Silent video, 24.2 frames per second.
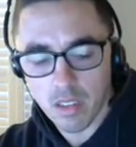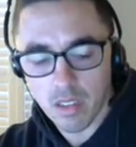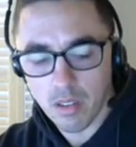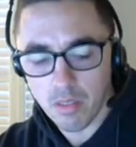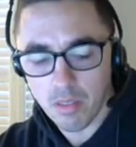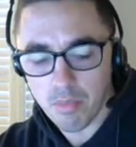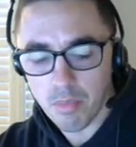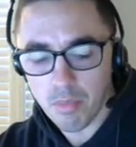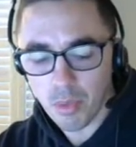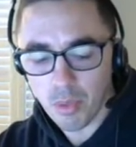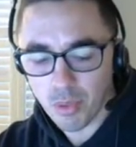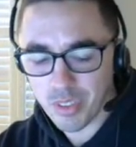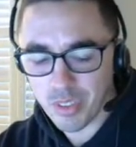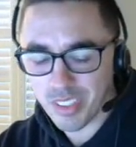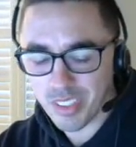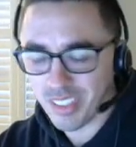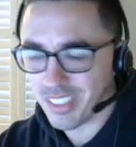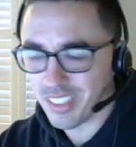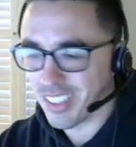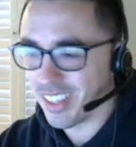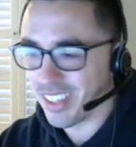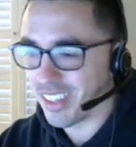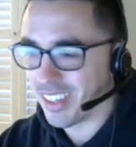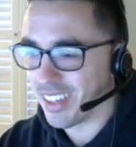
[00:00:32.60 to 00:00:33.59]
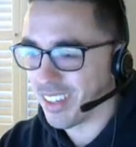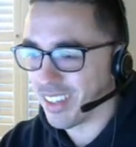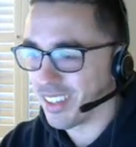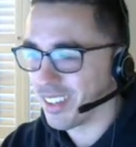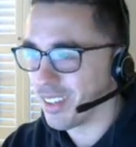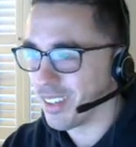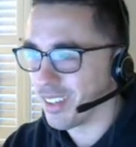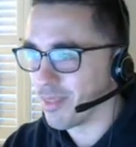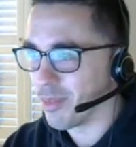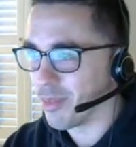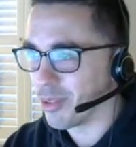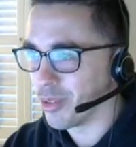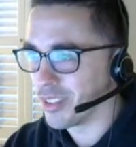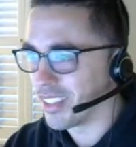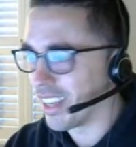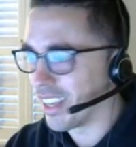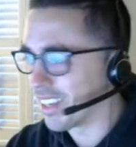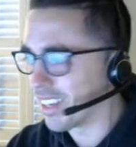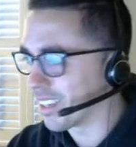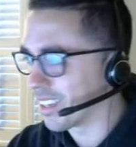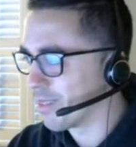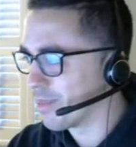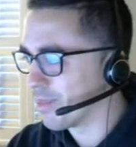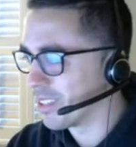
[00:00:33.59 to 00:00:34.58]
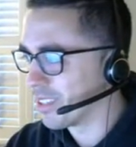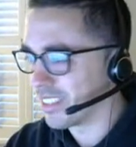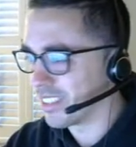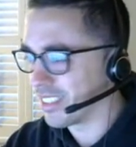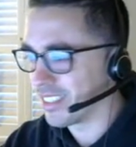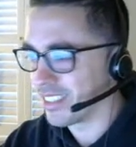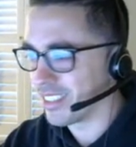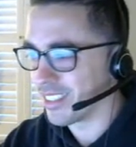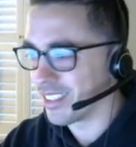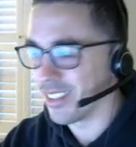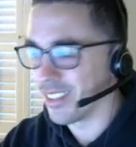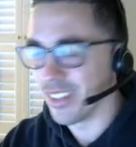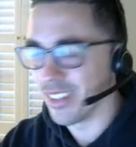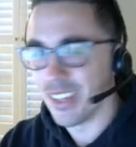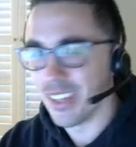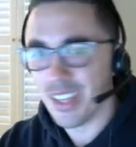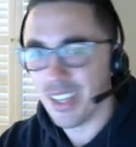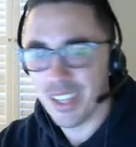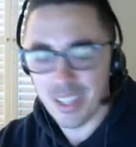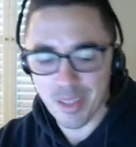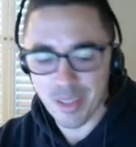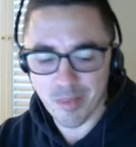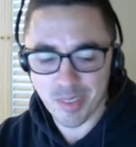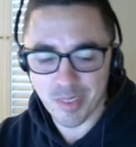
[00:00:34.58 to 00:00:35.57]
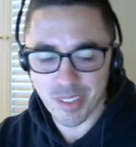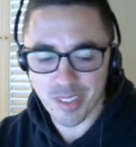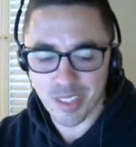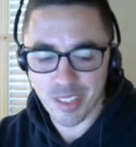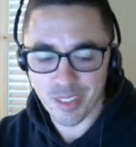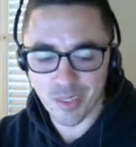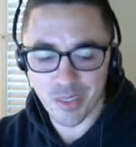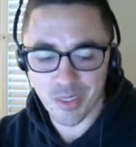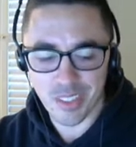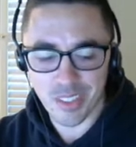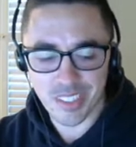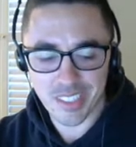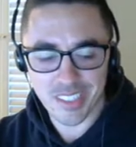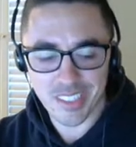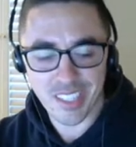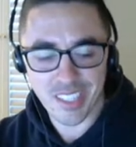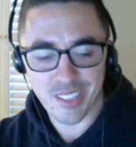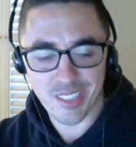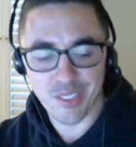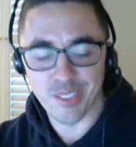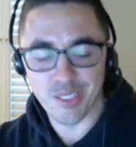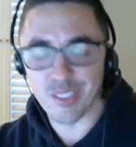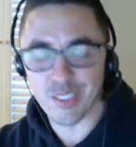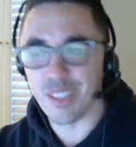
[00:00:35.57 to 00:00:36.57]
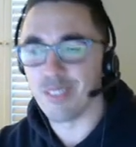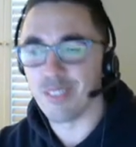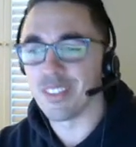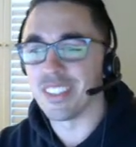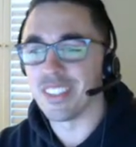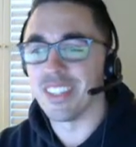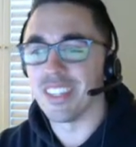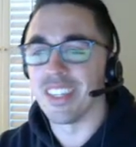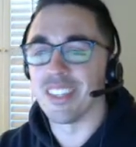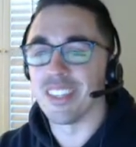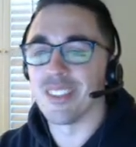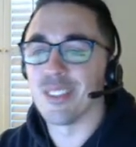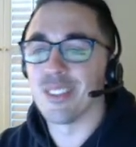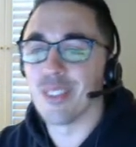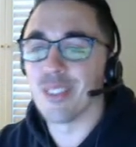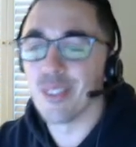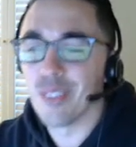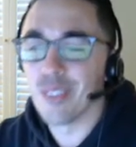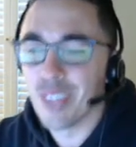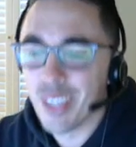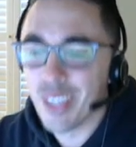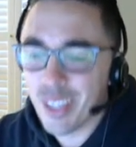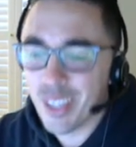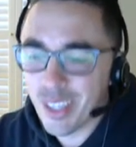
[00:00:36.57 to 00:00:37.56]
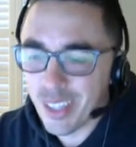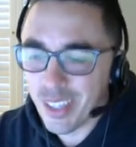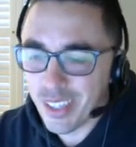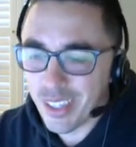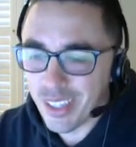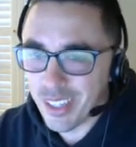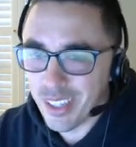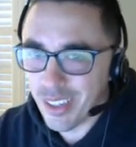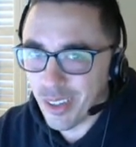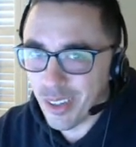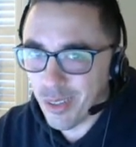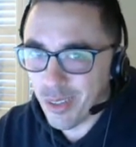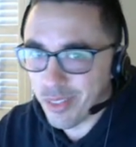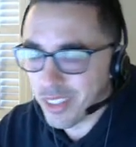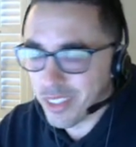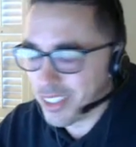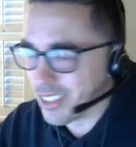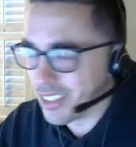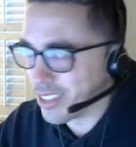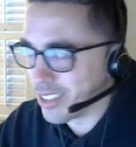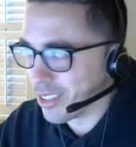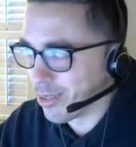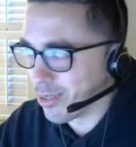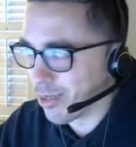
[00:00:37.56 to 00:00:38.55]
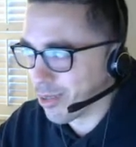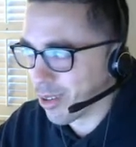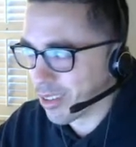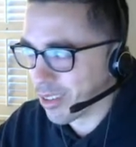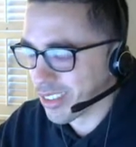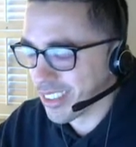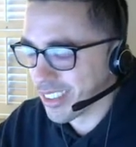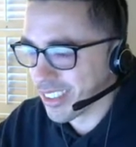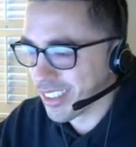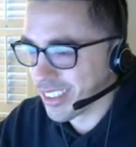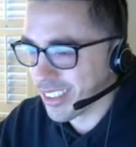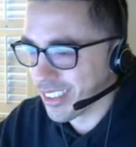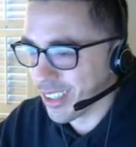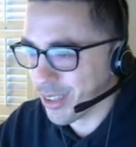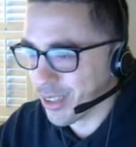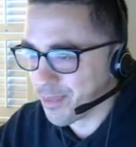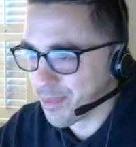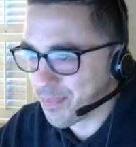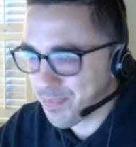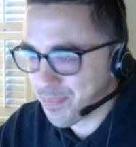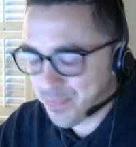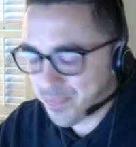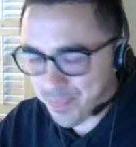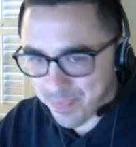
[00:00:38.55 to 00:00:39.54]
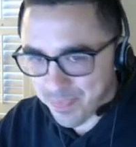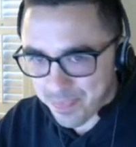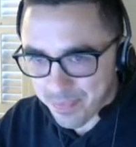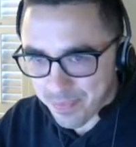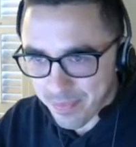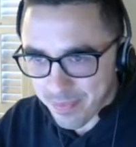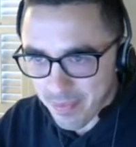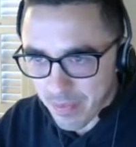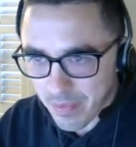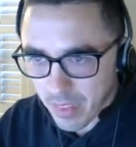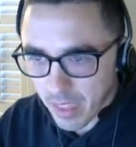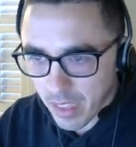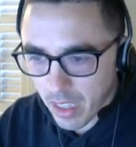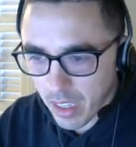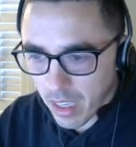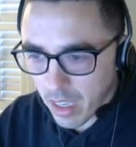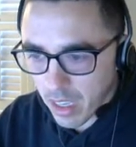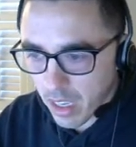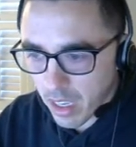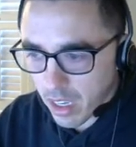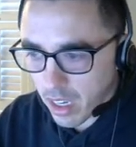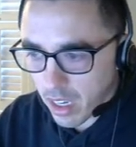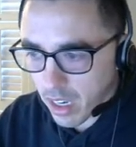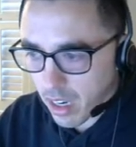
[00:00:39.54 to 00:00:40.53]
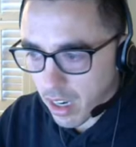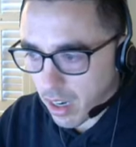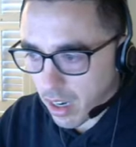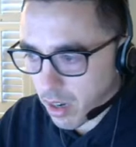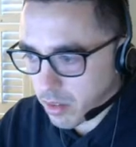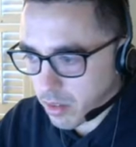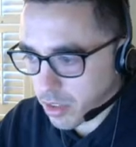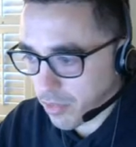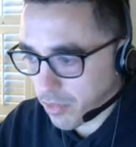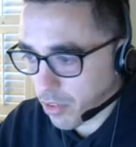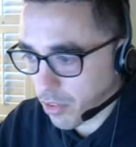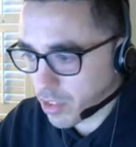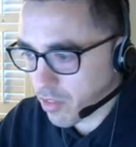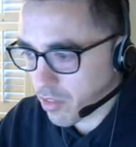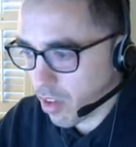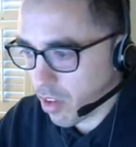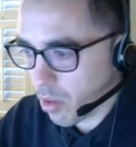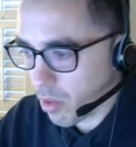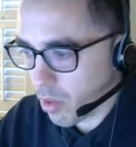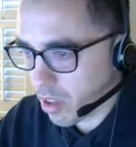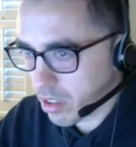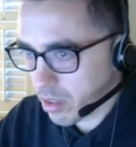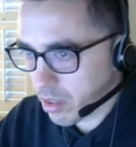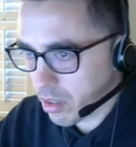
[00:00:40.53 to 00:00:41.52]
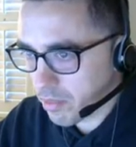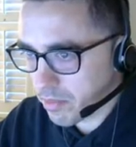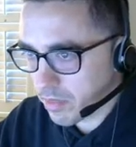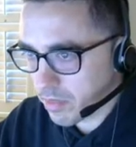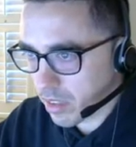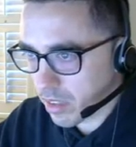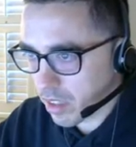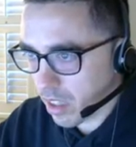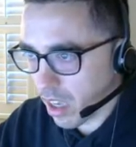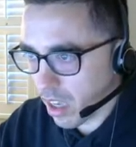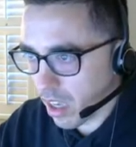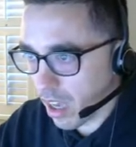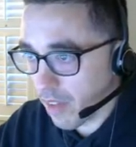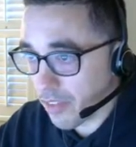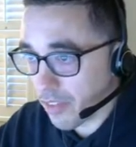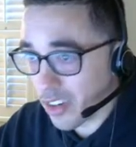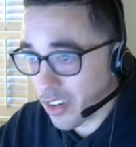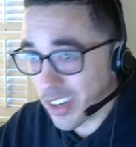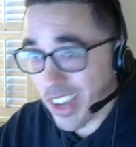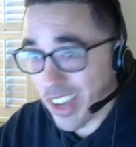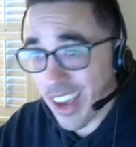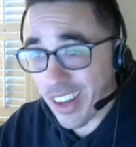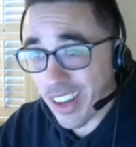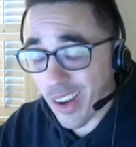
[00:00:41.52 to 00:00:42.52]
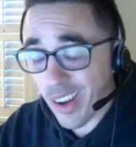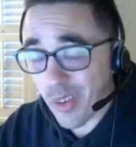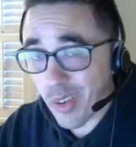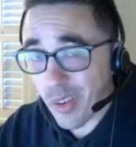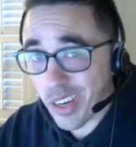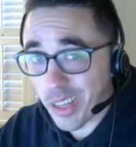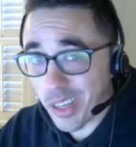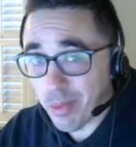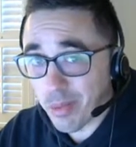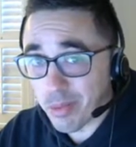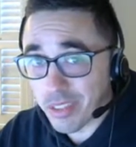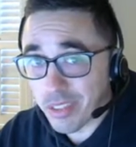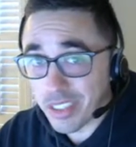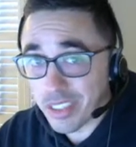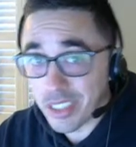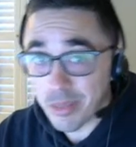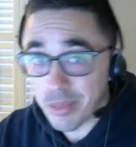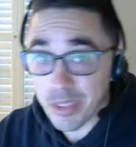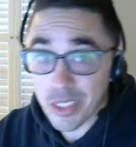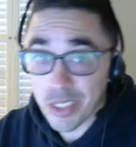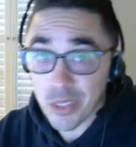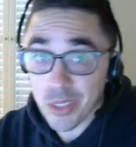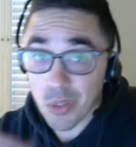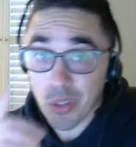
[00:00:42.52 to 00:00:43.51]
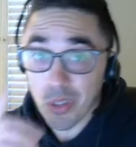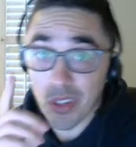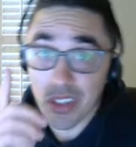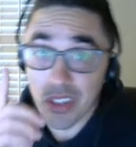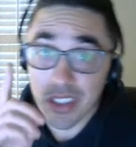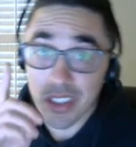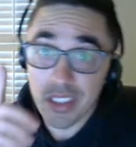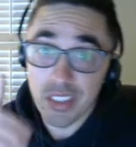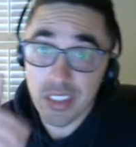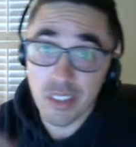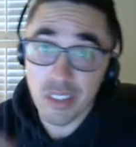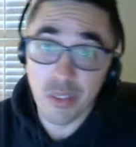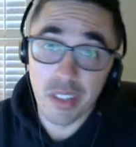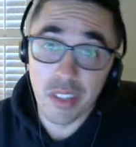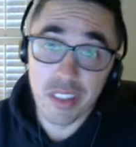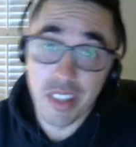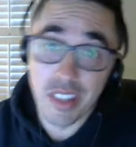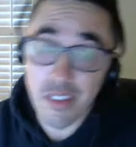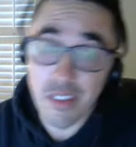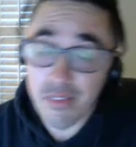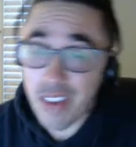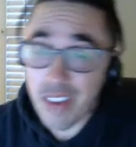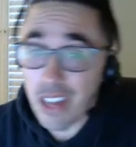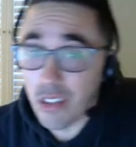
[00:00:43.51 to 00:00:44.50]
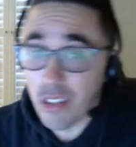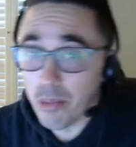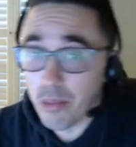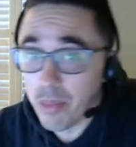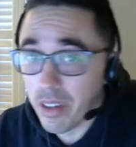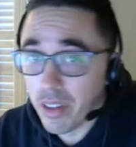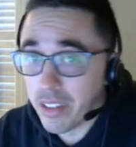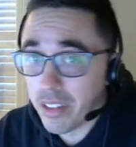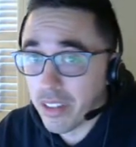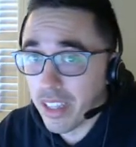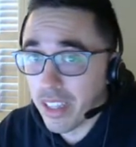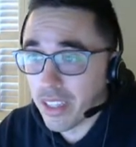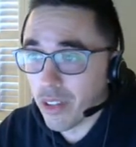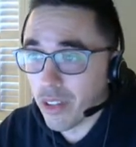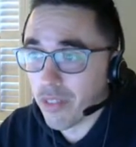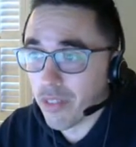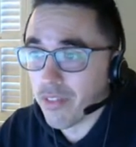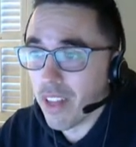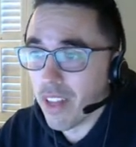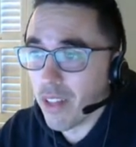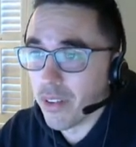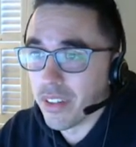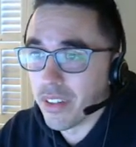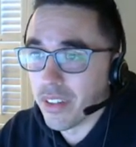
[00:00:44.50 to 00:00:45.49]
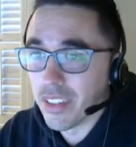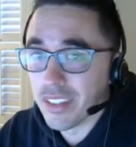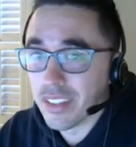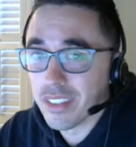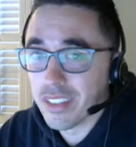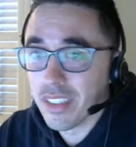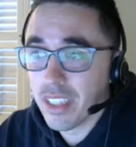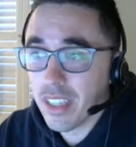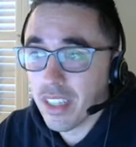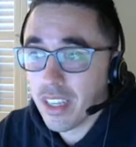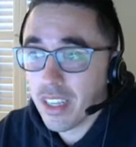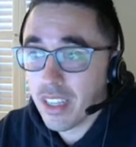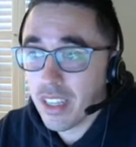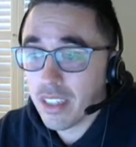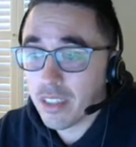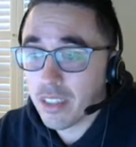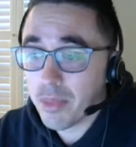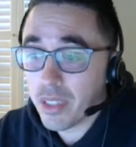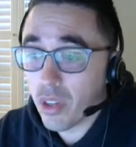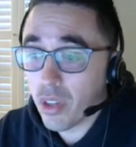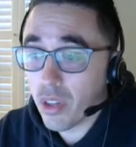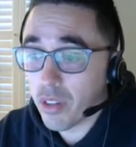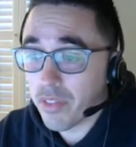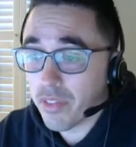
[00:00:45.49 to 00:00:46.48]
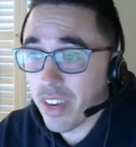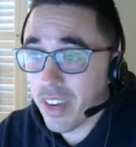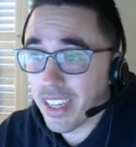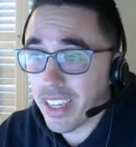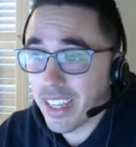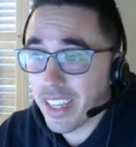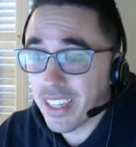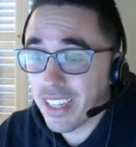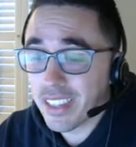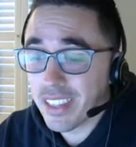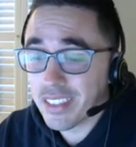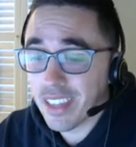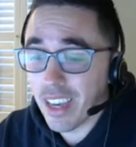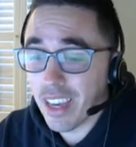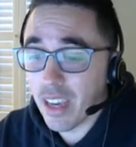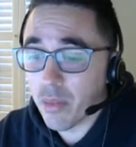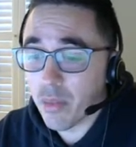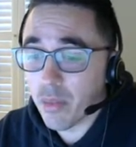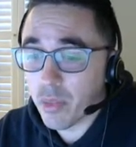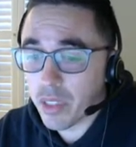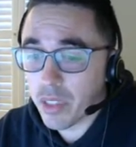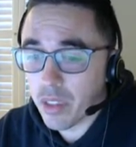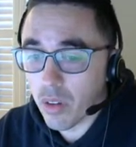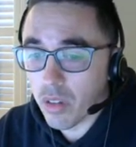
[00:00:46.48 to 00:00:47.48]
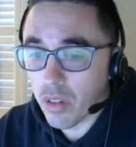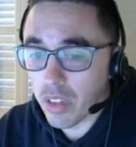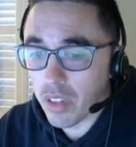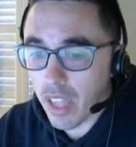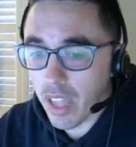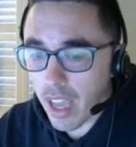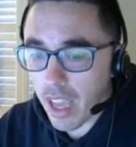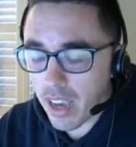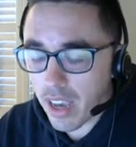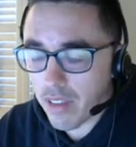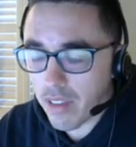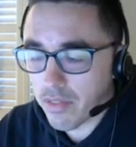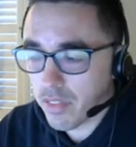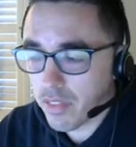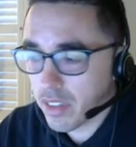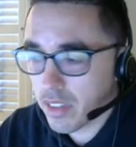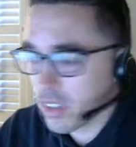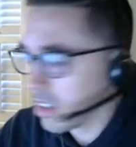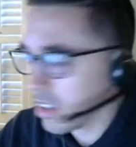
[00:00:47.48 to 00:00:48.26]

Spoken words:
Moose is out of commission, so I'm stuck doing the technical stuff today too. Hopefully this shit works. So first of all, welcome. If you're not already, please be sure you hit that follow button and you're following us to be notified anytime we go live